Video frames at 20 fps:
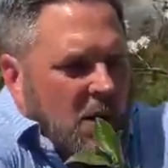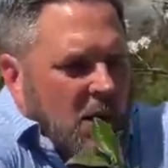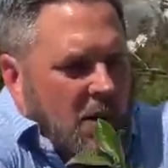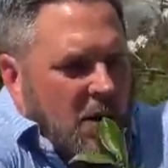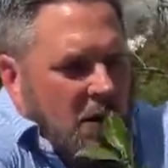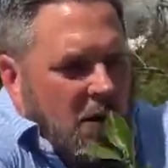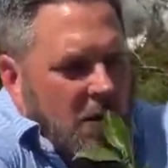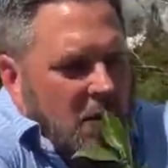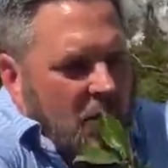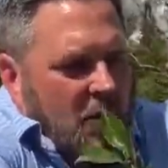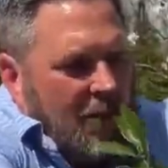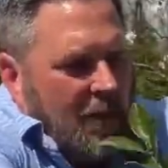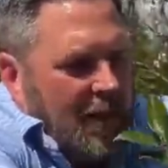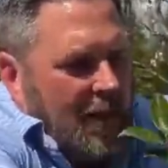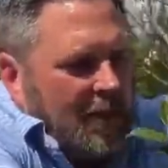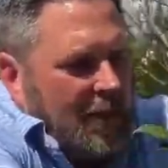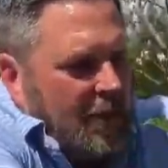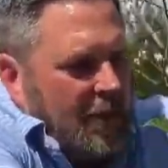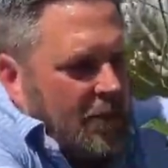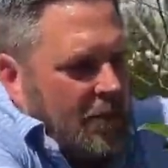Uh,
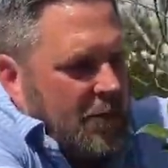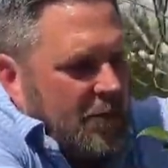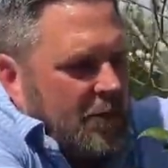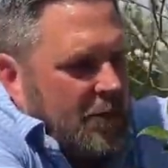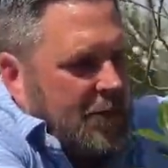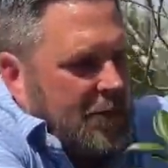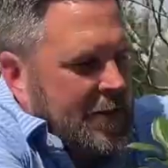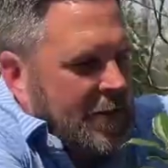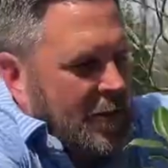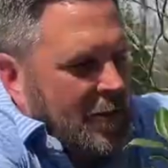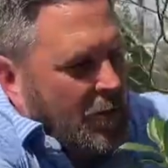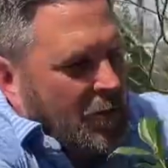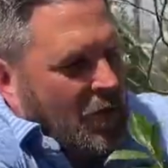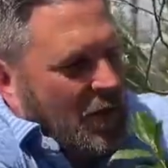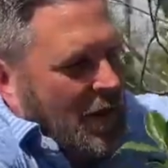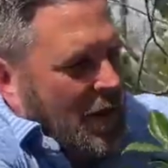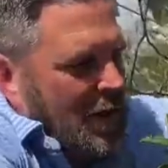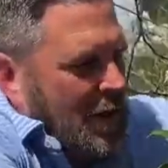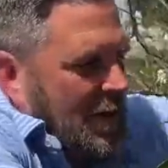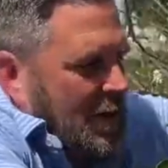like to use Stihl
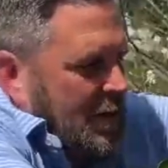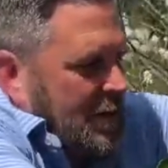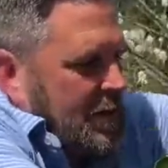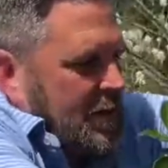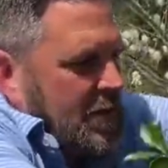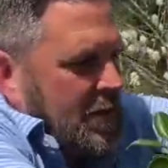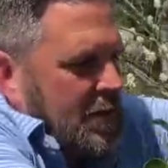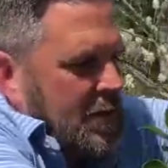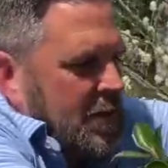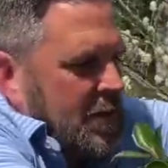products.